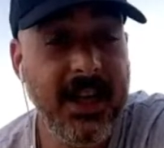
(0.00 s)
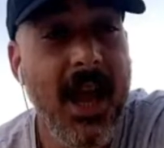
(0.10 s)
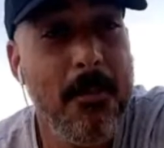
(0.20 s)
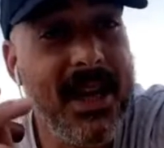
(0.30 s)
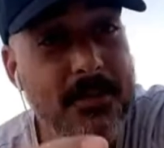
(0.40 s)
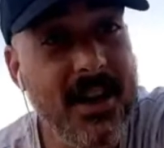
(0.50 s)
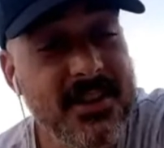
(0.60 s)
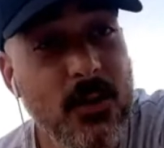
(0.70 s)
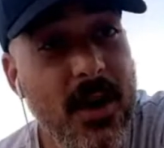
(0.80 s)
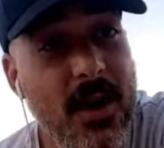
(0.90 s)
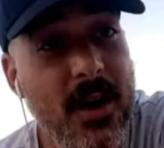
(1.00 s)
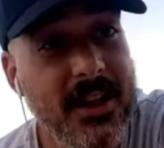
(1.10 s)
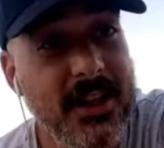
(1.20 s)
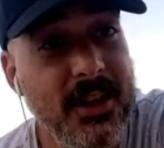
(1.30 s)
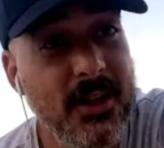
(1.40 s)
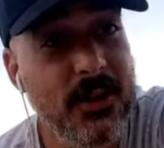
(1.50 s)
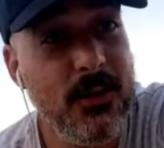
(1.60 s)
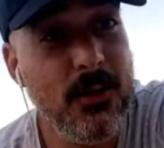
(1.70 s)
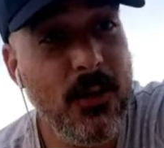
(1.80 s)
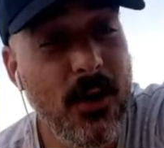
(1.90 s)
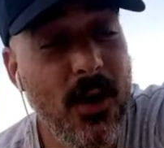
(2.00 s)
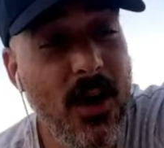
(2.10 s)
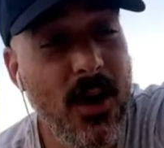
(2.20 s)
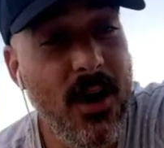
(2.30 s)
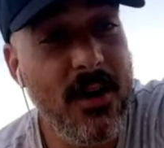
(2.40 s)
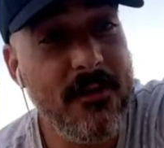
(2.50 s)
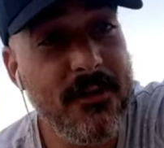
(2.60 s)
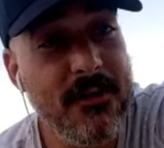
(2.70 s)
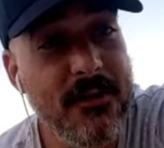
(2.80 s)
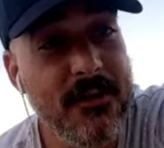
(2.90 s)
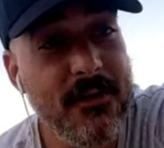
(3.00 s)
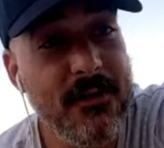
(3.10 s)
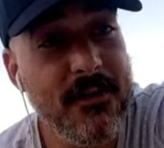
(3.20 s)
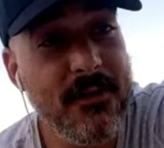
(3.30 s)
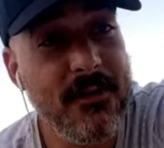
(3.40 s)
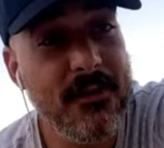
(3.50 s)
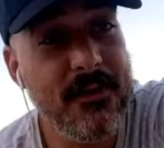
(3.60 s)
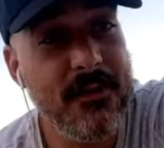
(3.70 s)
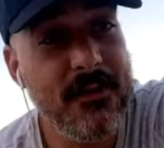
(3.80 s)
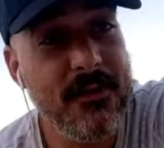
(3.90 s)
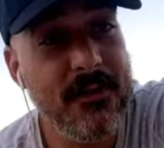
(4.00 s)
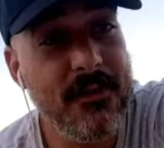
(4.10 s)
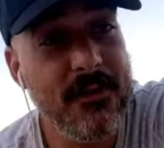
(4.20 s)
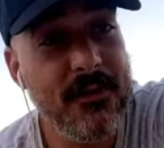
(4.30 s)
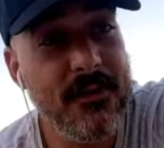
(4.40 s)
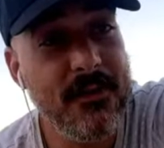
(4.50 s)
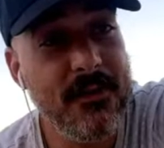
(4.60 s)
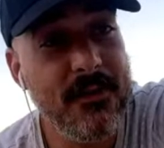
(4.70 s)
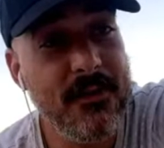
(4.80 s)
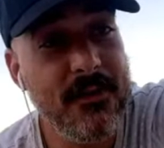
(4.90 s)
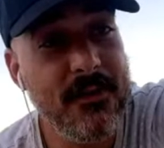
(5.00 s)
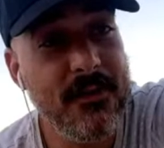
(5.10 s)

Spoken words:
Big up to every single one of you live. A glorious day, bruv.